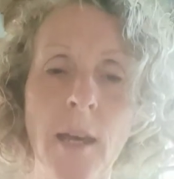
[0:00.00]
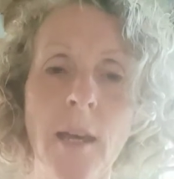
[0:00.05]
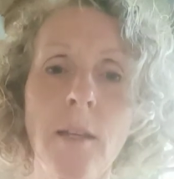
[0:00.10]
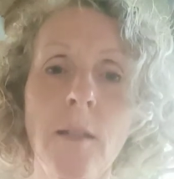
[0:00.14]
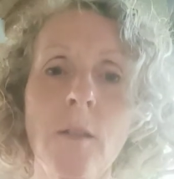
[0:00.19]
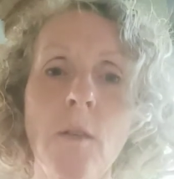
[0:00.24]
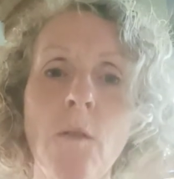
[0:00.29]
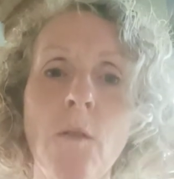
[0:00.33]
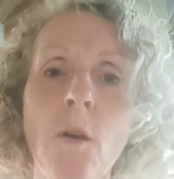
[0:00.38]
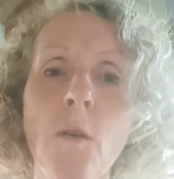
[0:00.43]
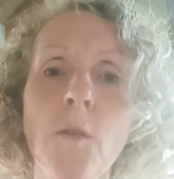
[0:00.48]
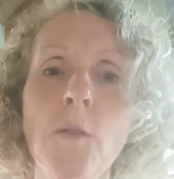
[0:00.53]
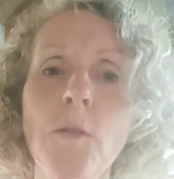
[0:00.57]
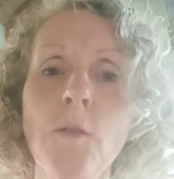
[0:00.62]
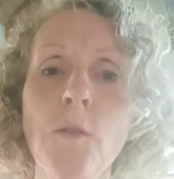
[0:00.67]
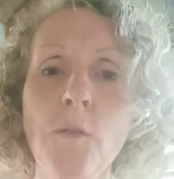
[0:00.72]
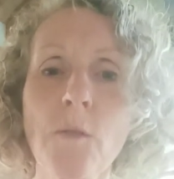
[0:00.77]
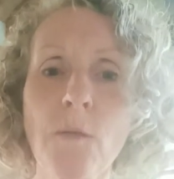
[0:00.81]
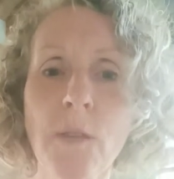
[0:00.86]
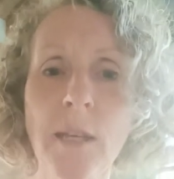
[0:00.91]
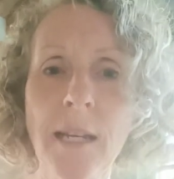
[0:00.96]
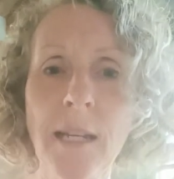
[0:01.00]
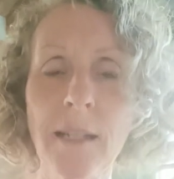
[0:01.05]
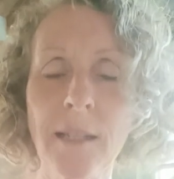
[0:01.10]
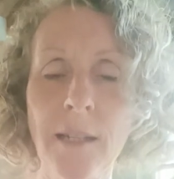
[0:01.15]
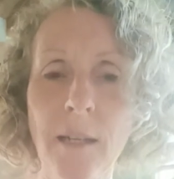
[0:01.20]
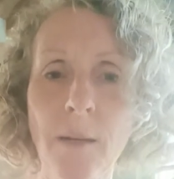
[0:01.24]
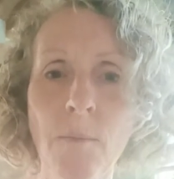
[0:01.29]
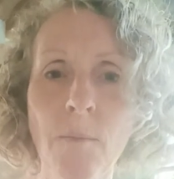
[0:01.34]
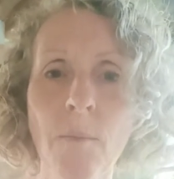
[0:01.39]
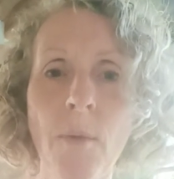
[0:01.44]
So those two things
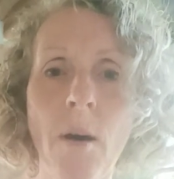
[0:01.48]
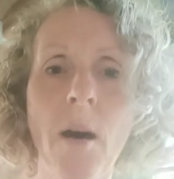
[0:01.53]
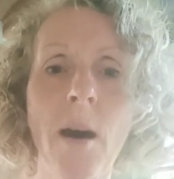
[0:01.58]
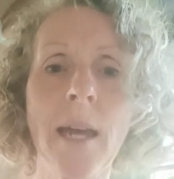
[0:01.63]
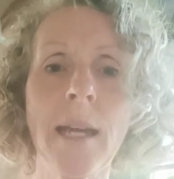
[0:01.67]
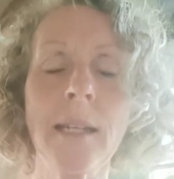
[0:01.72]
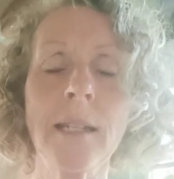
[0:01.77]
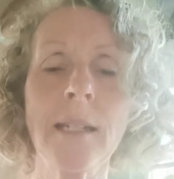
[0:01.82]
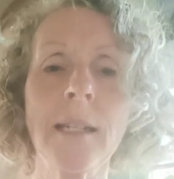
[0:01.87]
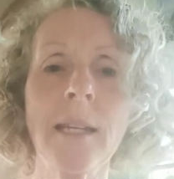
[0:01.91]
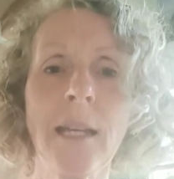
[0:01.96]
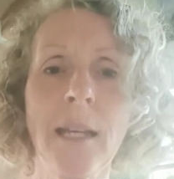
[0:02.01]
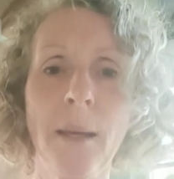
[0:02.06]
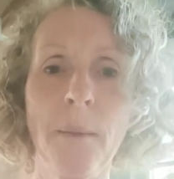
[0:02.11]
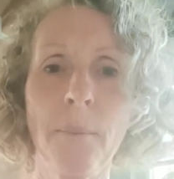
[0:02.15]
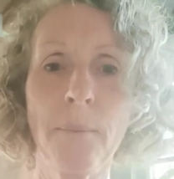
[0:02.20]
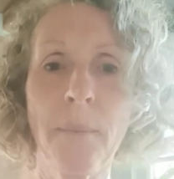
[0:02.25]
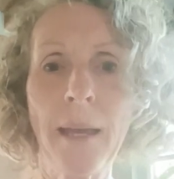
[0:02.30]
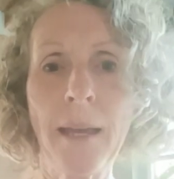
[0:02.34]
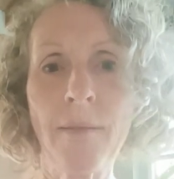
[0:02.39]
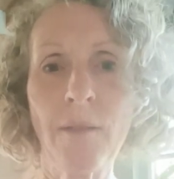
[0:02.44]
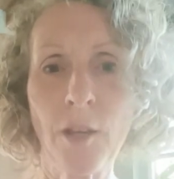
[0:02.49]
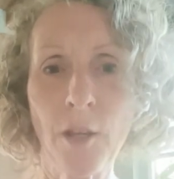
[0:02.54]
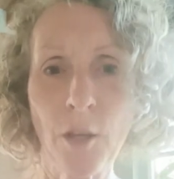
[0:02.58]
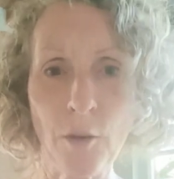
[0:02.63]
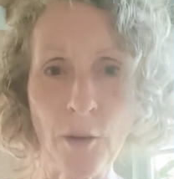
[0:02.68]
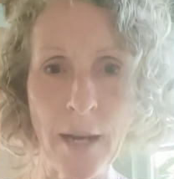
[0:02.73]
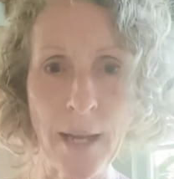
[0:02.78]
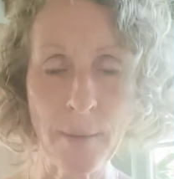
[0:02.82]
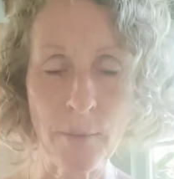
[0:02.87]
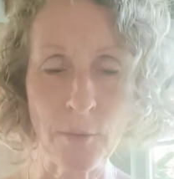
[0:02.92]
combined mean that
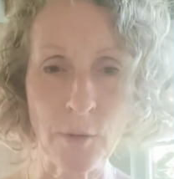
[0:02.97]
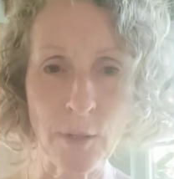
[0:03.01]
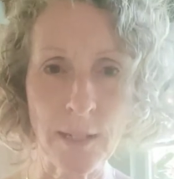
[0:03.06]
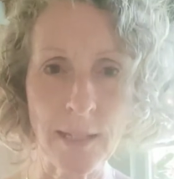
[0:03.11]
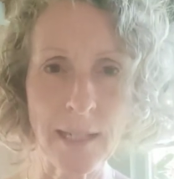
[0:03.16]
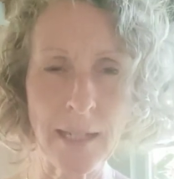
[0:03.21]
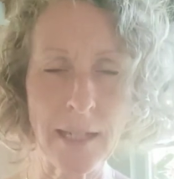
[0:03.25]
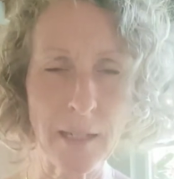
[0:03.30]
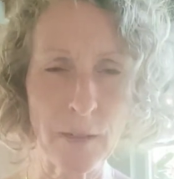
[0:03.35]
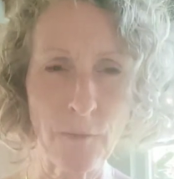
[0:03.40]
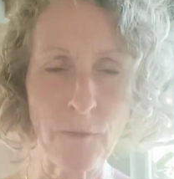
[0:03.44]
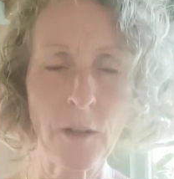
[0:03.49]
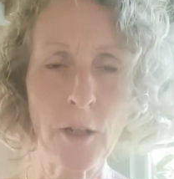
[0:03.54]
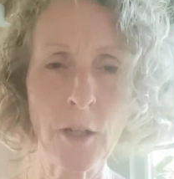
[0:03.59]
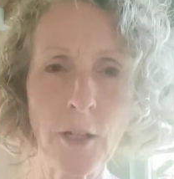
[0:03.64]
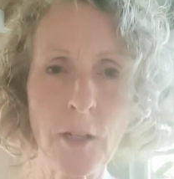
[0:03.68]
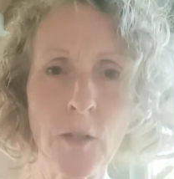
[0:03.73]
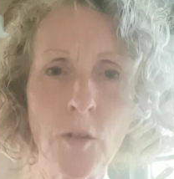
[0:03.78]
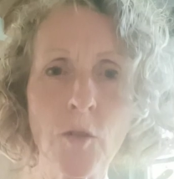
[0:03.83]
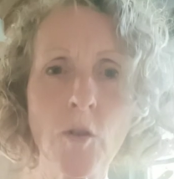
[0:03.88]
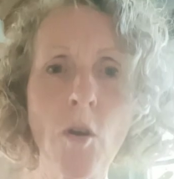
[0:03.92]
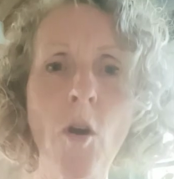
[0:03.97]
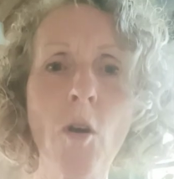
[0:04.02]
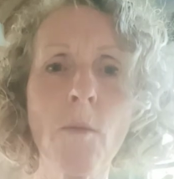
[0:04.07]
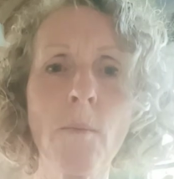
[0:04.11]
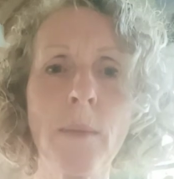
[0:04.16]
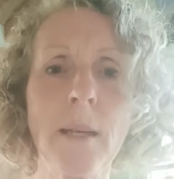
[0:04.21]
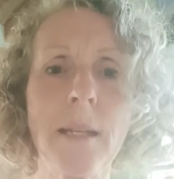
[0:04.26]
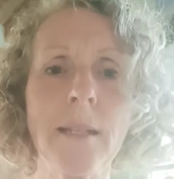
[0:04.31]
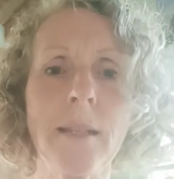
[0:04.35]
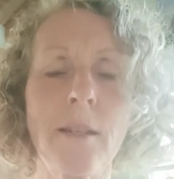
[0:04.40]
you're able to send a very strong
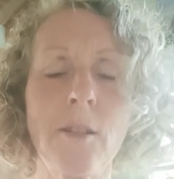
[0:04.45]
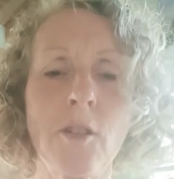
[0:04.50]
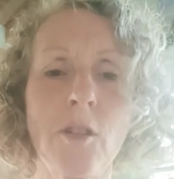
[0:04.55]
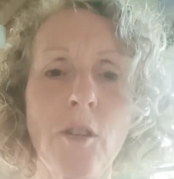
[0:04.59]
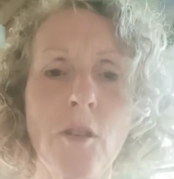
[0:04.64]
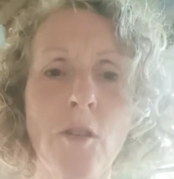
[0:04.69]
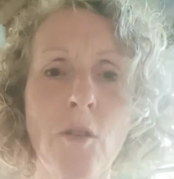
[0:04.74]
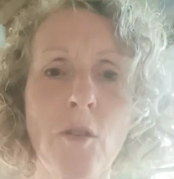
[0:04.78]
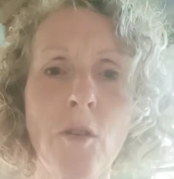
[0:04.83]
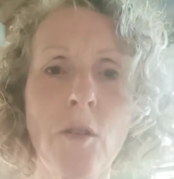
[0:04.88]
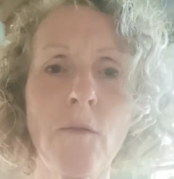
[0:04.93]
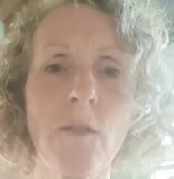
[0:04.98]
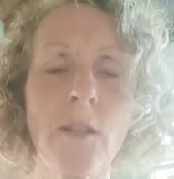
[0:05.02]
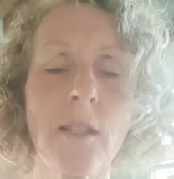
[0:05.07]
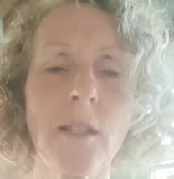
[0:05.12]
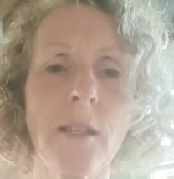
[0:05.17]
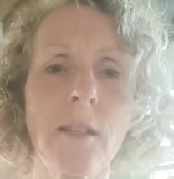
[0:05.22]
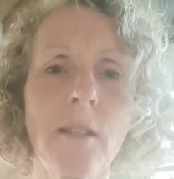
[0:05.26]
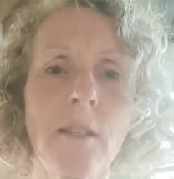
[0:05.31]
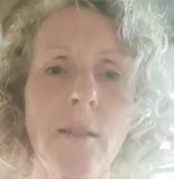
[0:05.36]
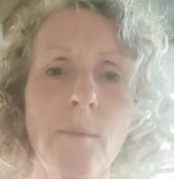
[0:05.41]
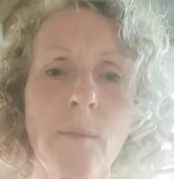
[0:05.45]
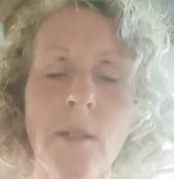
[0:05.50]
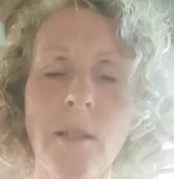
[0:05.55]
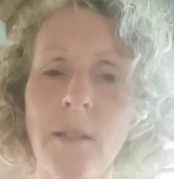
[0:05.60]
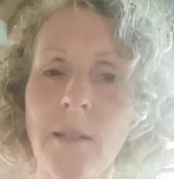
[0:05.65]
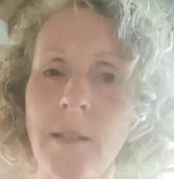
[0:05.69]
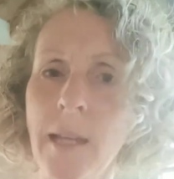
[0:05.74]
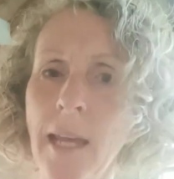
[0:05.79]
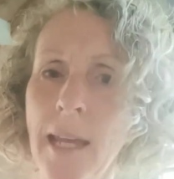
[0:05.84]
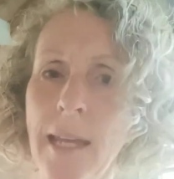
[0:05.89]
message to the nervous system to
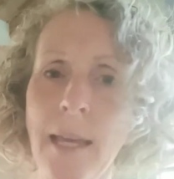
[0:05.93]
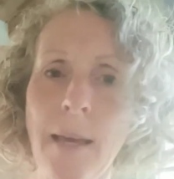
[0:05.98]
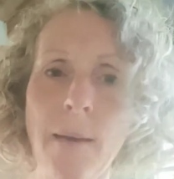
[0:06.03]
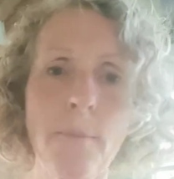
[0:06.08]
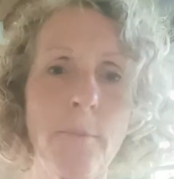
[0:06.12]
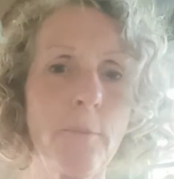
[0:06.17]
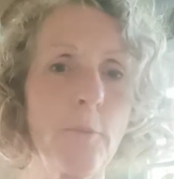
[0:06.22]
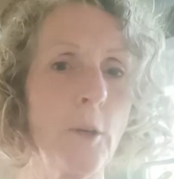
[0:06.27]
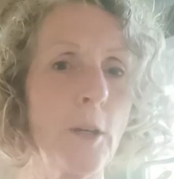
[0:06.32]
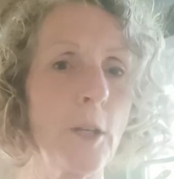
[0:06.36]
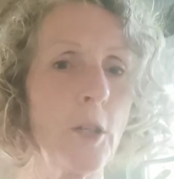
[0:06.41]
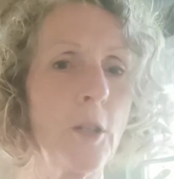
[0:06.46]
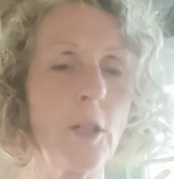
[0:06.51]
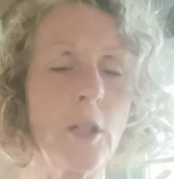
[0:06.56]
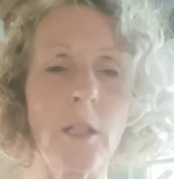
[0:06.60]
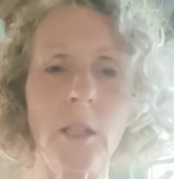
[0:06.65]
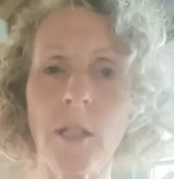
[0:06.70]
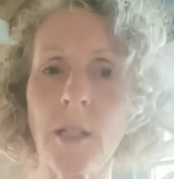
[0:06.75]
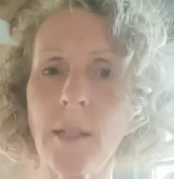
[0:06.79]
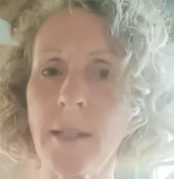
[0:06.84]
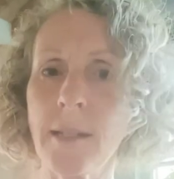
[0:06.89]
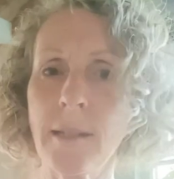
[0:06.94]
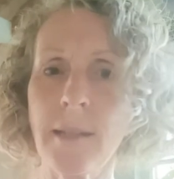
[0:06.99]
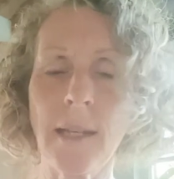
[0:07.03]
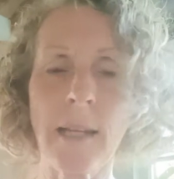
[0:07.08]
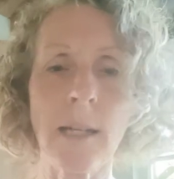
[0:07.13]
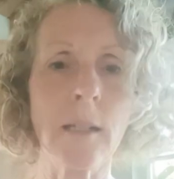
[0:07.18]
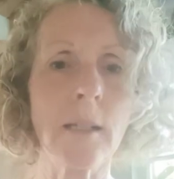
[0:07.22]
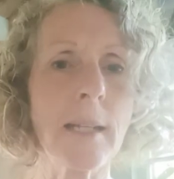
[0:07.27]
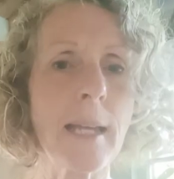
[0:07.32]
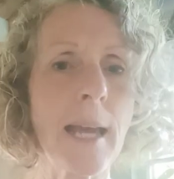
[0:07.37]
say, yep, we're good, just
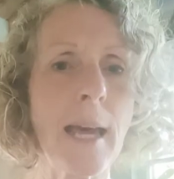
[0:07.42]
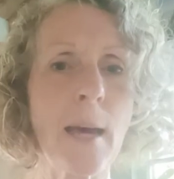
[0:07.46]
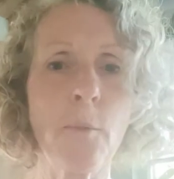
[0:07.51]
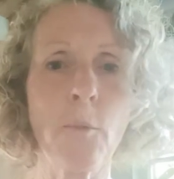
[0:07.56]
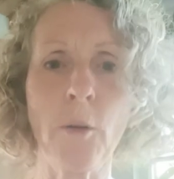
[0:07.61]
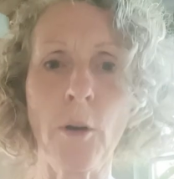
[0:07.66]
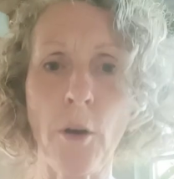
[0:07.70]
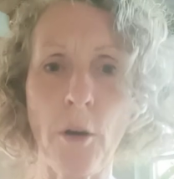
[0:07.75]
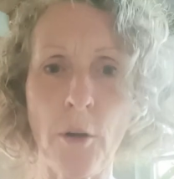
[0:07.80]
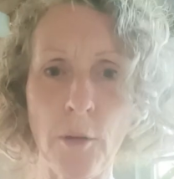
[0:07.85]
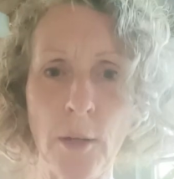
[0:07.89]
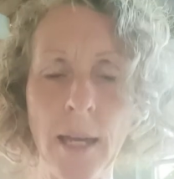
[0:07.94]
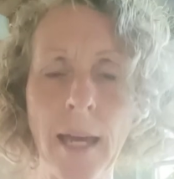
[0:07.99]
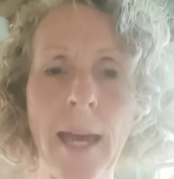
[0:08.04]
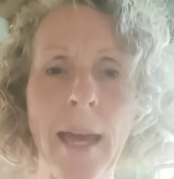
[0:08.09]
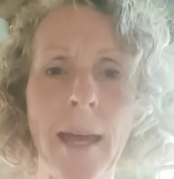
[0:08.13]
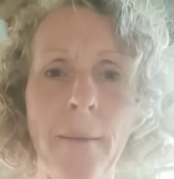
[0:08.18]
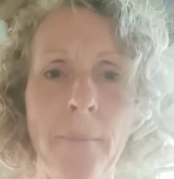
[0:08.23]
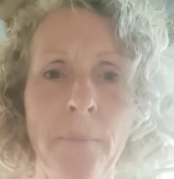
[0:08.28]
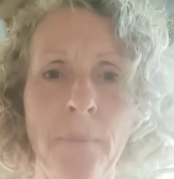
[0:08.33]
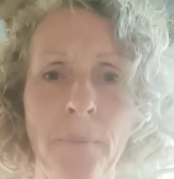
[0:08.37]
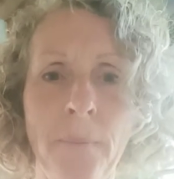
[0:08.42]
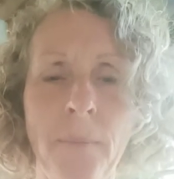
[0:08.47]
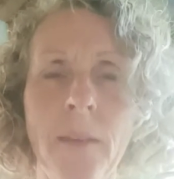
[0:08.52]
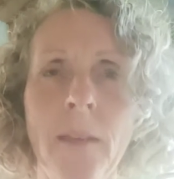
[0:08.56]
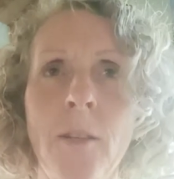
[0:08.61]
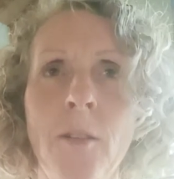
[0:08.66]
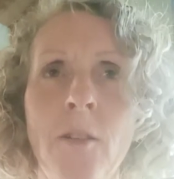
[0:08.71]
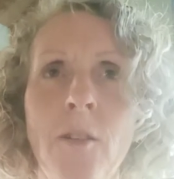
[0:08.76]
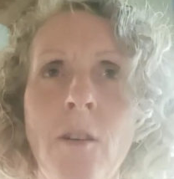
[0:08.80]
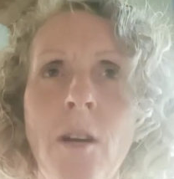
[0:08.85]
settle down, we're okay.
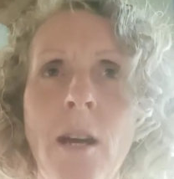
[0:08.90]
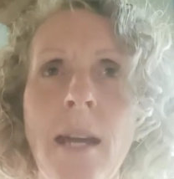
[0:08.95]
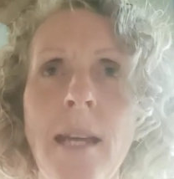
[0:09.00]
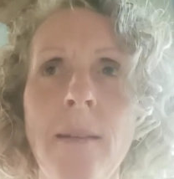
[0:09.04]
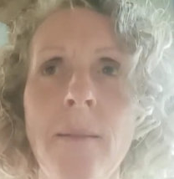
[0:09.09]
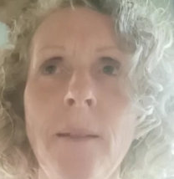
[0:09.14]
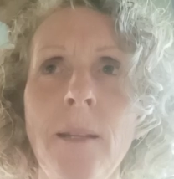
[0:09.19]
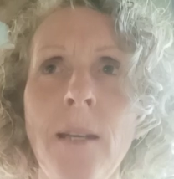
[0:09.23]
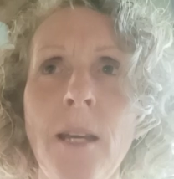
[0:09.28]
All right?